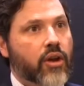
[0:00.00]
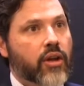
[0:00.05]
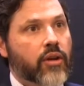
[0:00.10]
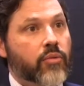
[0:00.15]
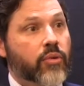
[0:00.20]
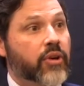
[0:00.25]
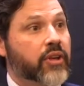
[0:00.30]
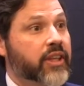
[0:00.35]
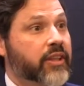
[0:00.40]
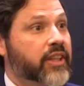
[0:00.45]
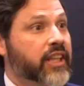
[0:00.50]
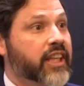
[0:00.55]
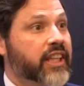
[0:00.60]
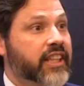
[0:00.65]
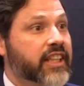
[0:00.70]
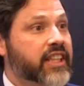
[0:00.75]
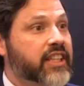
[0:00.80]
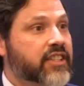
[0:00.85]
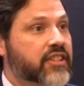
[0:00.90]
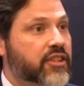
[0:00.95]
Well, in
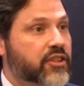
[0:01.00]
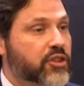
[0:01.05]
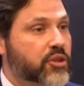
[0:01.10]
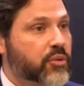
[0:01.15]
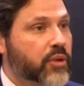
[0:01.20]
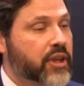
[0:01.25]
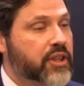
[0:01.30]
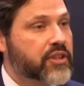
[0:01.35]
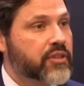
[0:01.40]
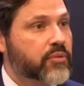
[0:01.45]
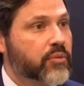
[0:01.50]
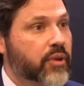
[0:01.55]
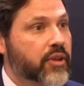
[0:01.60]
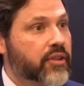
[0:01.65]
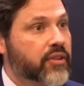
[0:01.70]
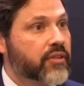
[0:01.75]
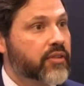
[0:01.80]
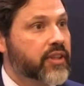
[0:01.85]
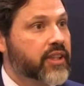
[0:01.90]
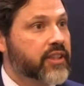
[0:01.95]
any situation,
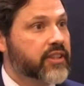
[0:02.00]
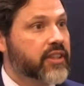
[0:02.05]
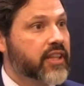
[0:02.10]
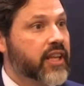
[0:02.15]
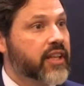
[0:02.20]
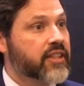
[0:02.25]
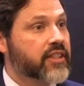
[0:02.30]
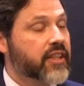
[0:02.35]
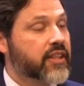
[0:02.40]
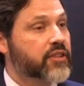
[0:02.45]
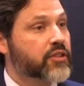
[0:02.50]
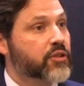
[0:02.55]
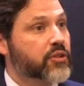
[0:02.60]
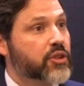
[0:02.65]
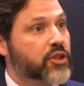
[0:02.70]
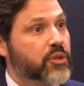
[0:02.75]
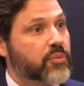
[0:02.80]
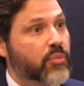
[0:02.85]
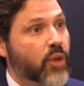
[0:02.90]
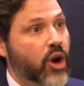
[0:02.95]
whether the data sets are
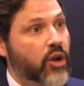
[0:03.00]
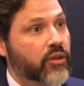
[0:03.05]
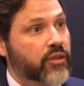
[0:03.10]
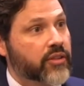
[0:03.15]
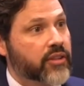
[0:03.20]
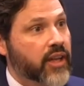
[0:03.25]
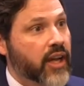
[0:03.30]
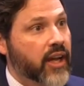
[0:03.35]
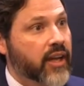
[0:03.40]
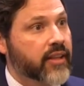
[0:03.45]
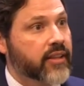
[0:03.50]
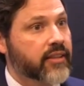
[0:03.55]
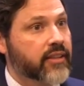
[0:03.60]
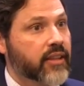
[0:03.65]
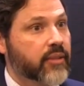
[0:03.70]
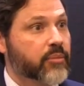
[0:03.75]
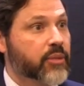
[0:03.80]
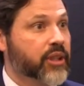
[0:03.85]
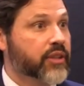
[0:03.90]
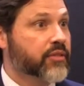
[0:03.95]
small or not,
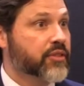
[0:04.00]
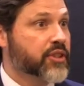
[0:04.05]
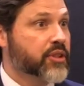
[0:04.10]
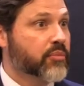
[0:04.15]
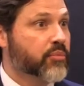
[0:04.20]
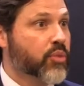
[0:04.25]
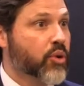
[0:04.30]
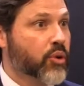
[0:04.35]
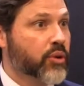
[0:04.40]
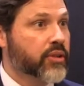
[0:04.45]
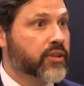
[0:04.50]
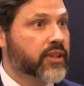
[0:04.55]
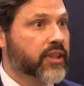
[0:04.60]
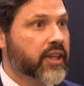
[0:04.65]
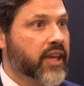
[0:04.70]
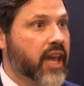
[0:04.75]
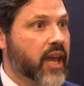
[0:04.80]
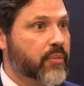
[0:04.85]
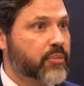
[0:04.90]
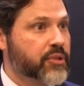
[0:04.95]
I believe it's important to
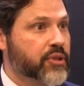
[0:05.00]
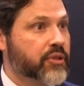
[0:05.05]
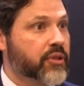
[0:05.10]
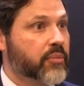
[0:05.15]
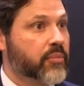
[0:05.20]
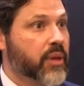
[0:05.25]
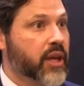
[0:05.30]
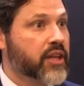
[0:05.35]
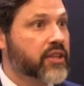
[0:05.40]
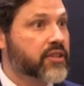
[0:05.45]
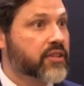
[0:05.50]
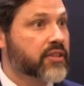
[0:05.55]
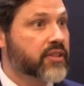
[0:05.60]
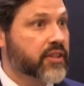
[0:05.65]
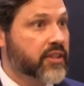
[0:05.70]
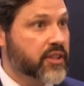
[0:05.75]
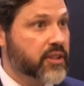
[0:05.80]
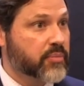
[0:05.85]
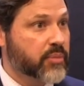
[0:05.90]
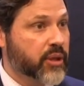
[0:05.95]
capture the patient's
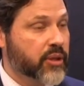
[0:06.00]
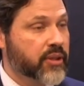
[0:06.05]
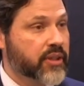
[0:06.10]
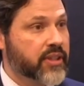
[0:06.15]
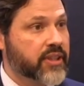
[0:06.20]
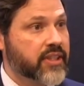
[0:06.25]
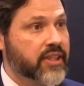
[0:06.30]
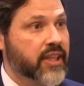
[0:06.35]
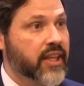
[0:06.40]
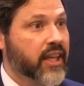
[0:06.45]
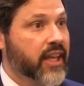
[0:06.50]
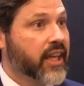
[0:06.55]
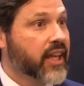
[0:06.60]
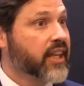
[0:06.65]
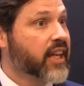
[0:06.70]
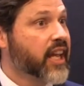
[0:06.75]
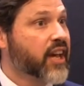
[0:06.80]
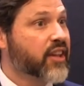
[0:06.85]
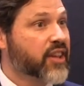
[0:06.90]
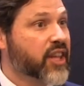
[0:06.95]
experience
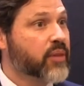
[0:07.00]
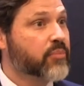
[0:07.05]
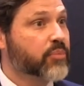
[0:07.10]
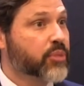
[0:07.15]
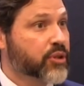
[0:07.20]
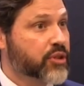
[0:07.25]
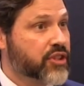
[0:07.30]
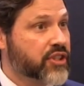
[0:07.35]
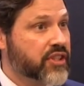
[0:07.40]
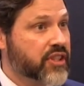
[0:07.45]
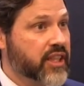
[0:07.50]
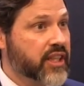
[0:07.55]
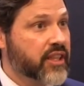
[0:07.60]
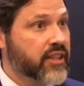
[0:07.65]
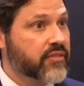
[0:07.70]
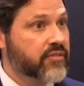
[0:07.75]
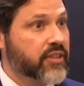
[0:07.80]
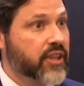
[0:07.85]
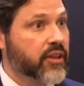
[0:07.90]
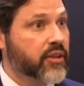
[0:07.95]
and how they
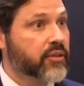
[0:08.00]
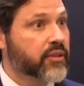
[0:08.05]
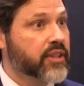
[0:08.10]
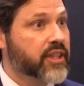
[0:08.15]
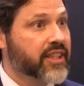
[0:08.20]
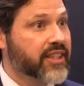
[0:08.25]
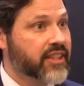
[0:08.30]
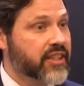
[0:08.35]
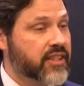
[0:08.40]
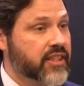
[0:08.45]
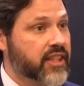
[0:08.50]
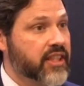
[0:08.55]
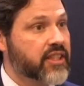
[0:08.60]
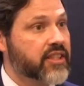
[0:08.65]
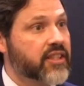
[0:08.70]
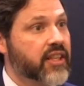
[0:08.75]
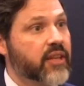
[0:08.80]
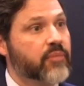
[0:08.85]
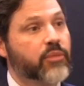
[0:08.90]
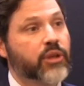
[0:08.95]
perceive not only the disease
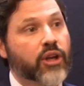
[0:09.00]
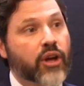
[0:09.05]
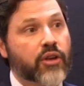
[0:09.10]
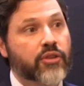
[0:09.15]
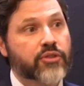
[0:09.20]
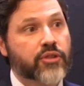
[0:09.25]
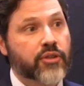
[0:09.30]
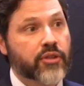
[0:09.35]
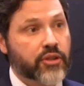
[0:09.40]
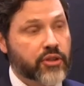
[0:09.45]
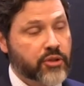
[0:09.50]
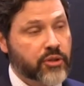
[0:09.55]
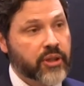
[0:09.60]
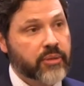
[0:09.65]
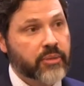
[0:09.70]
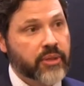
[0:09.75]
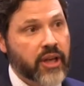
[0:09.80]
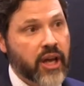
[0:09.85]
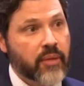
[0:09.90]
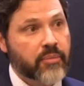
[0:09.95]
state but also the
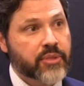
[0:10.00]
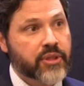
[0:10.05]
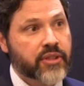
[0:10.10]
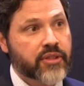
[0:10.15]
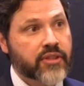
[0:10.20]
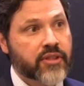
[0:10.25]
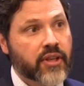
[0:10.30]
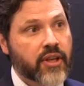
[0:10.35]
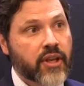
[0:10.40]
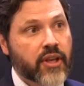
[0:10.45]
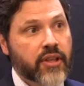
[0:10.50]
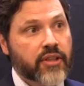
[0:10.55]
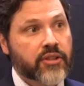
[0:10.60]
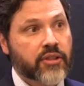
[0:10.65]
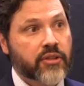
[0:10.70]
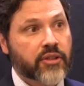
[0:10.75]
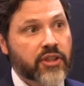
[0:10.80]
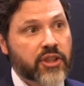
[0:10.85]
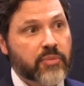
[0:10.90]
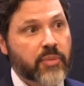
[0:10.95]
treatment options.
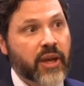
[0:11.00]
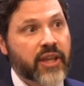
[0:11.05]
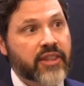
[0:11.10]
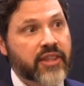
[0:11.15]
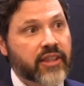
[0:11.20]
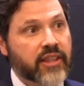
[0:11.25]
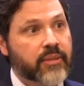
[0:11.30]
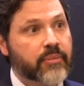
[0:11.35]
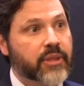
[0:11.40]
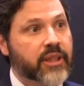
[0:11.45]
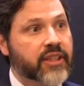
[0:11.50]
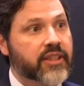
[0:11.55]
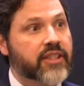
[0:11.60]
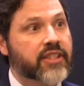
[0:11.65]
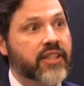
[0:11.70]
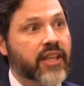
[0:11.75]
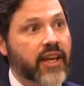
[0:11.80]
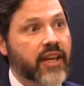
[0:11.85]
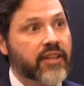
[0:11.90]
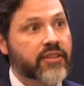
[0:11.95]
So despite the limited
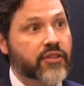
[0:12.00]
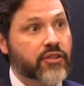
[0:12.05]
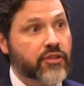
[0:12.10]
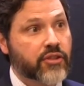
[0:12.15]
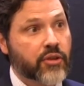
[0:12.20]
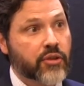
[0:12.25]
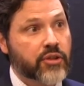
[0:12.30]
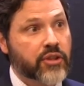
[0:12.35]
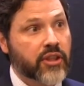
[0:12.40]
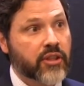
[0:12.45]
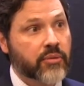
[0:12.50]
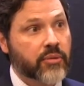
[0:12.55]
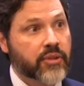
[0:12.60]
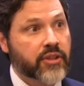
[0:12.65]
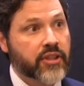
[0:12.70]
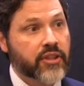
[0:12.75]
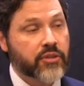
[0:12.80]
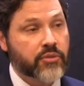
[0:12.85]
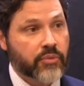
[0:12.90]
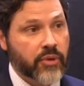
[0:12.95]
size associated with
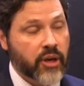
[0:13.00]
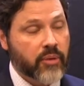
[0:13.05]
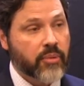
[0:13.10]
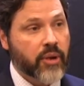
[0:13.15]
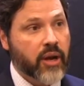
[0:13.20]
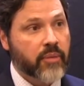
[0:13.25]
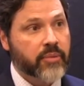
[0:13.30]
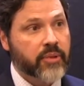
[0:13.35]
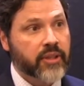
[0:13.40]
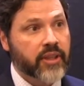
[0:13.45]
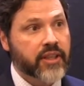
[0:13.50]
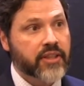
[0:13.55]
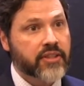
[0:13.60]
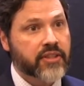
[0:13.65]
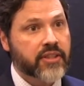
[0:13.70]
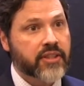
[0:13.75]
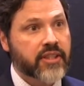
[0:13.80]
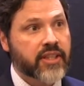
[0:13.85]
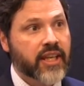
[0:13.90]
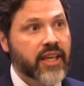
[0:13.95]
these rare
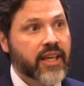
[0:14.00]
populations,